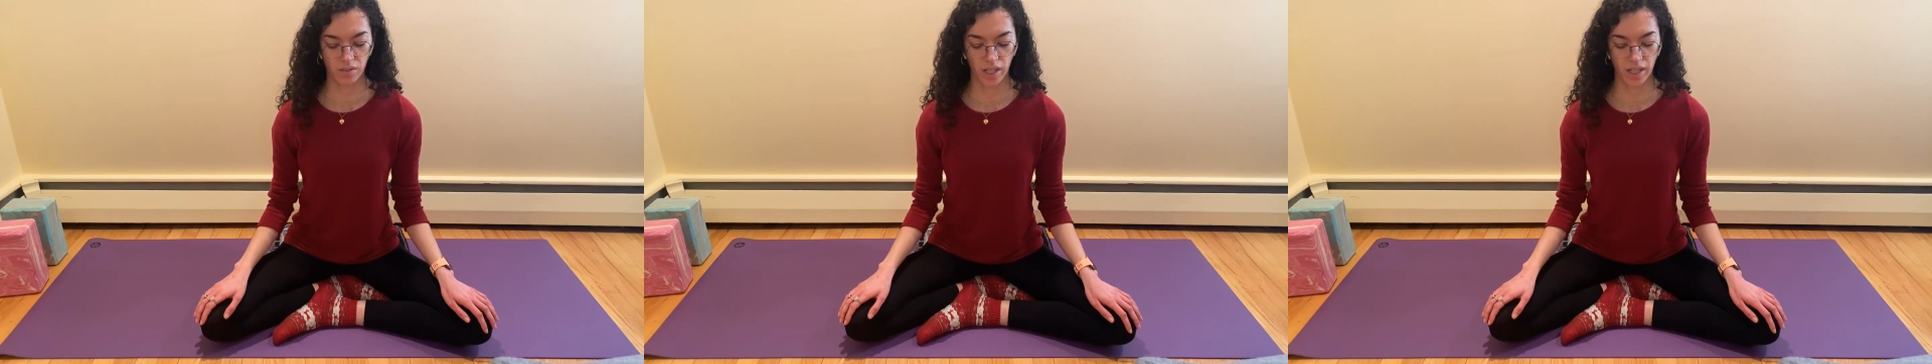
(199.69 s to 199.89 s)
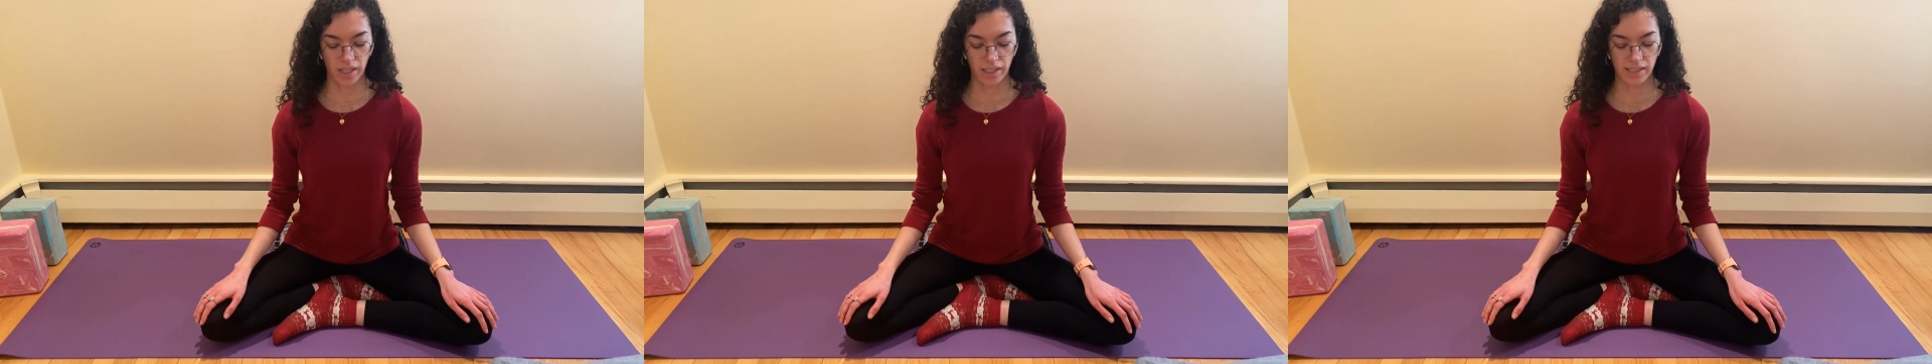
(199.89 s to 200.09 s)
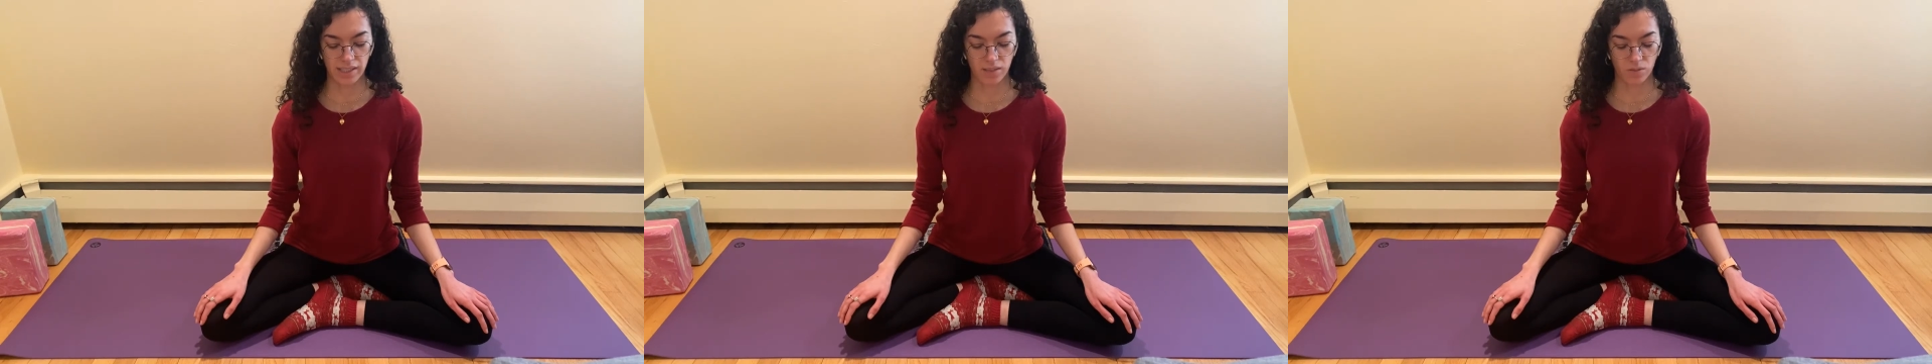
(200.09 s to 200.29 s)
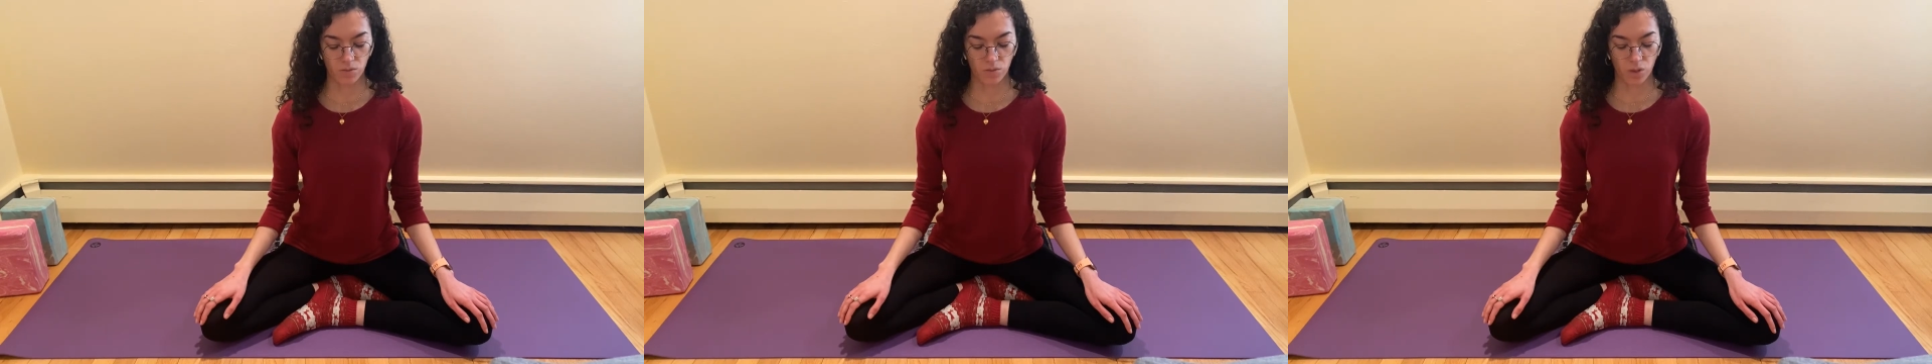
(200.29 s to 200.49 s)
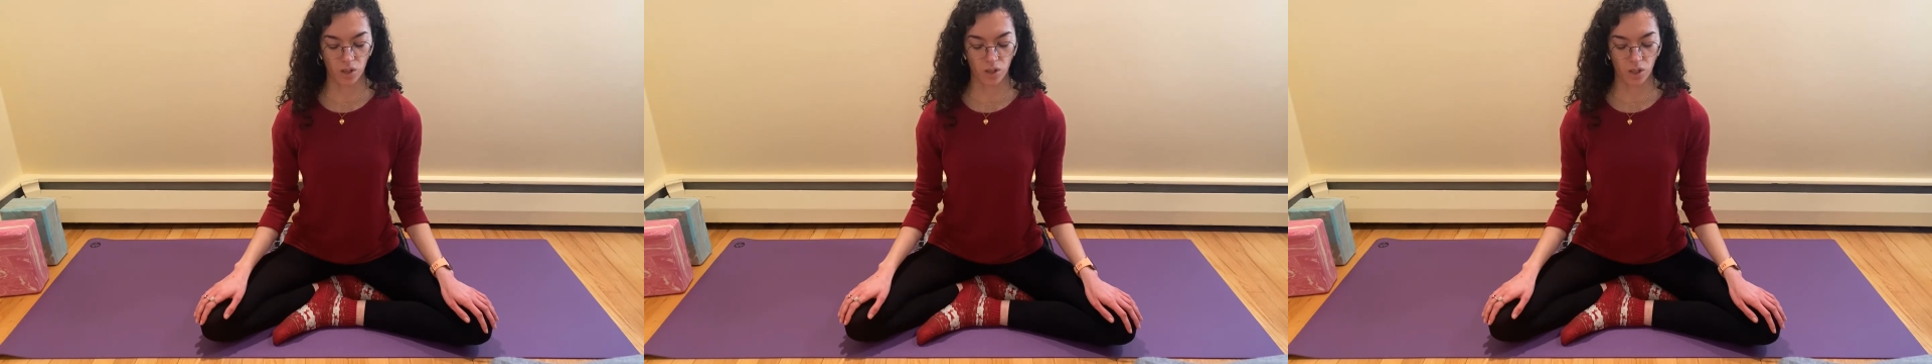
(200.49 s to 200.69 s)
rise
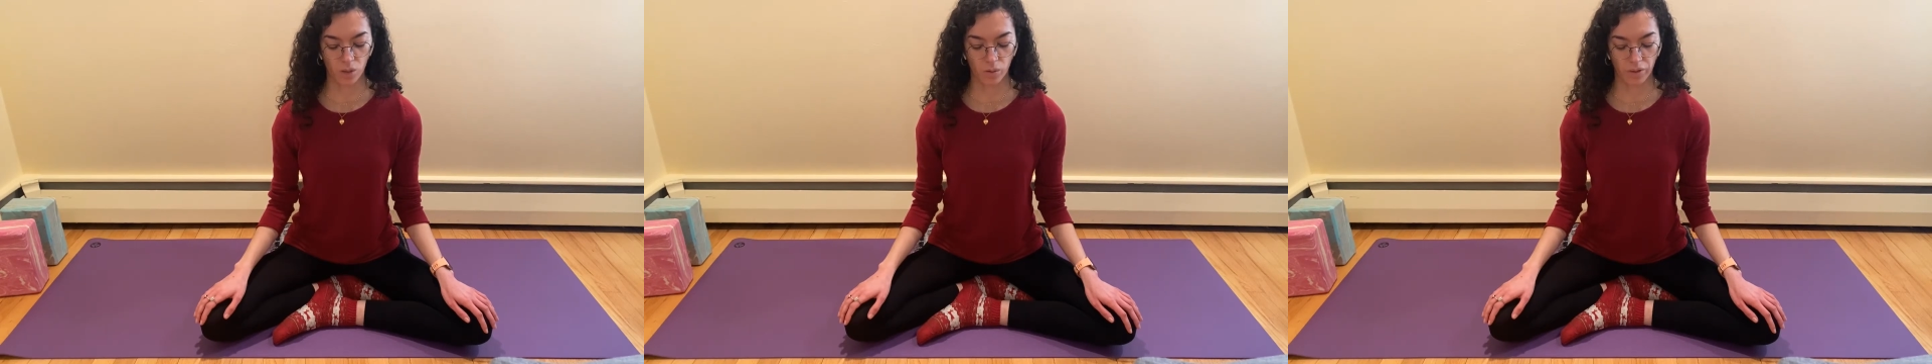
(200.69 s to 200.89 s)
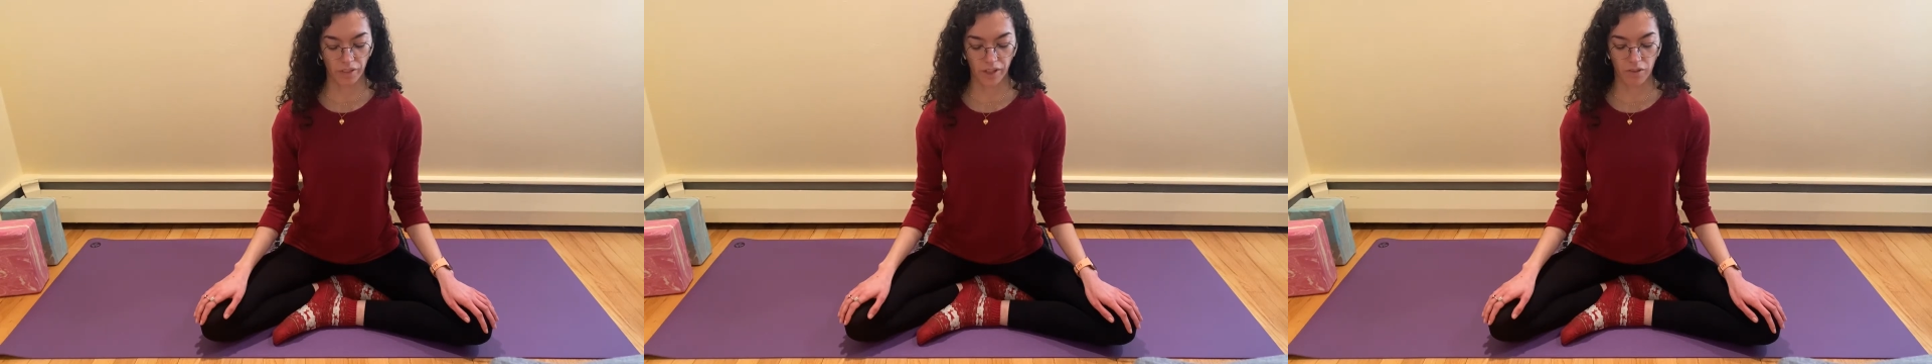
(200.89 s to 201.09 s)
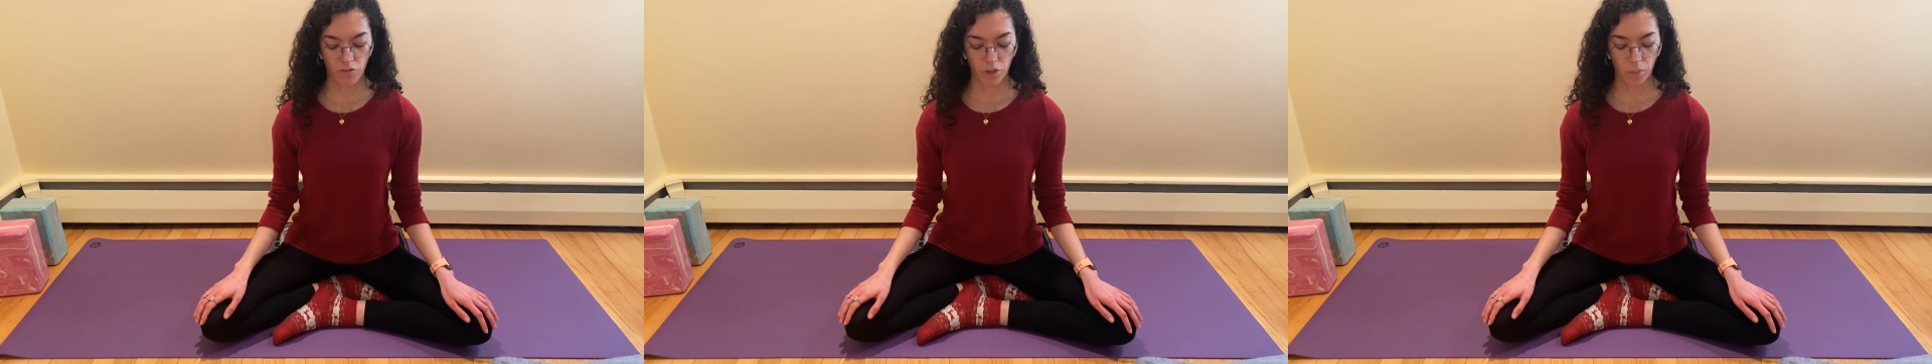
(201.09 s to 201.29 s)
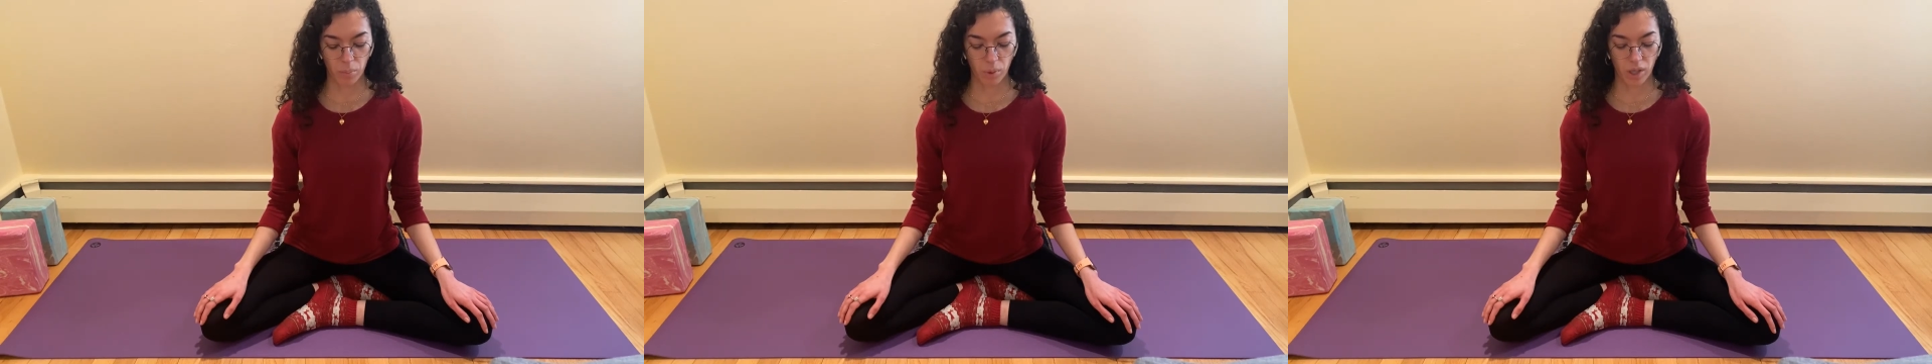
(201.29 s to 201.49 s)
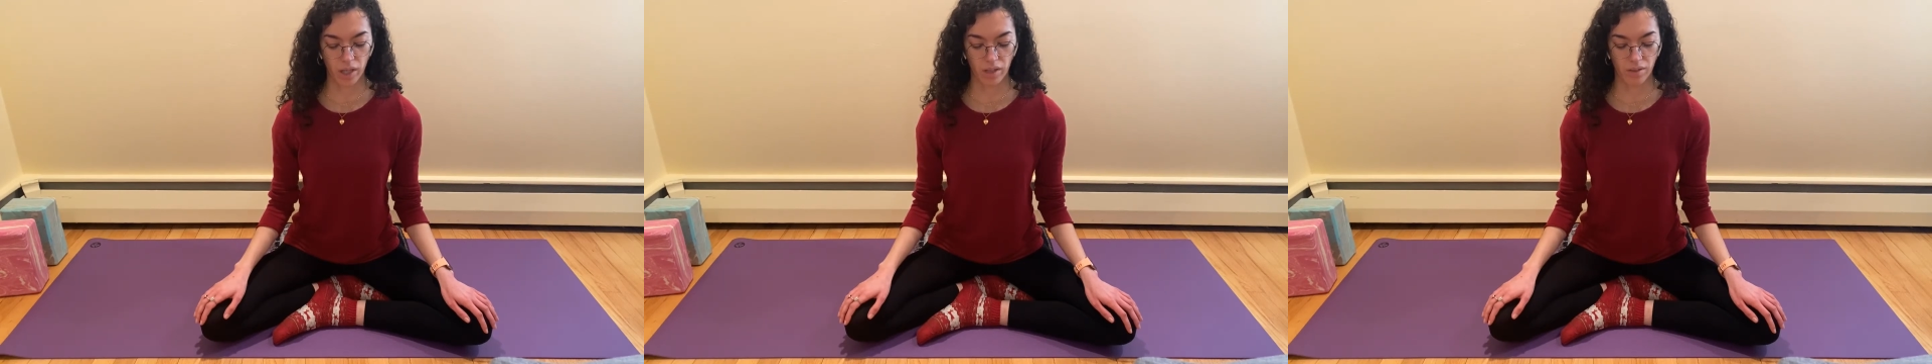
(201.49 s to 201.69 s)
and fall with every
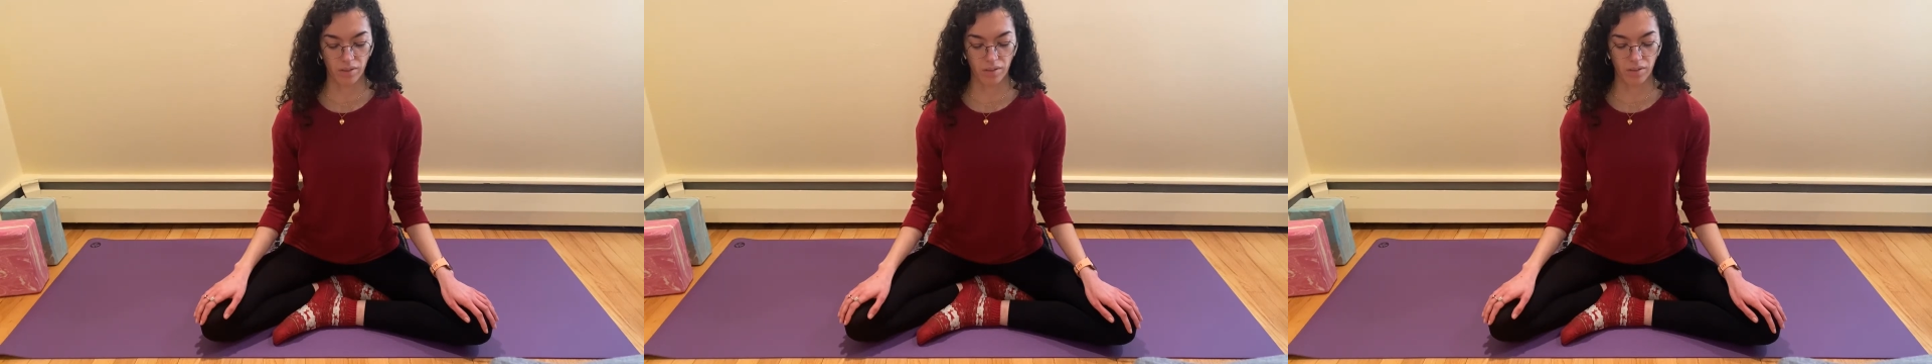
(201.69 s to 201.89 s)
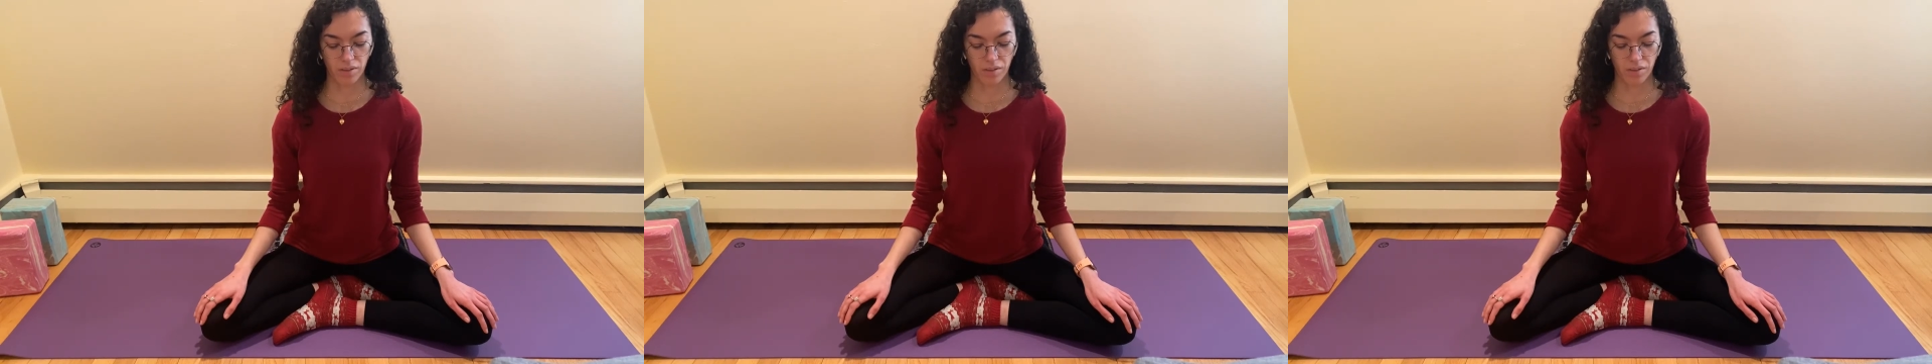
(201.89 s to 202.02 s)
breath.